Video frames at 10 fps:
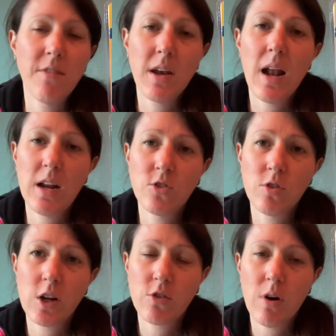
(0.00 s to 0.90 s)
an
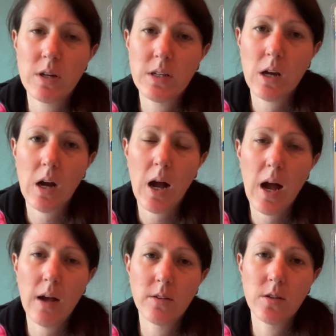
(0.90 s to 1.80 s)
electronic grinder
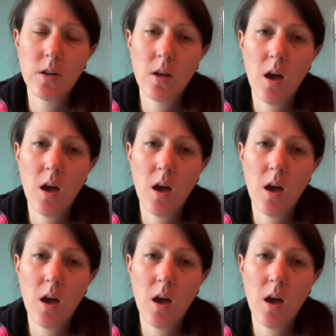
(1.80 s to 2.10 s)
at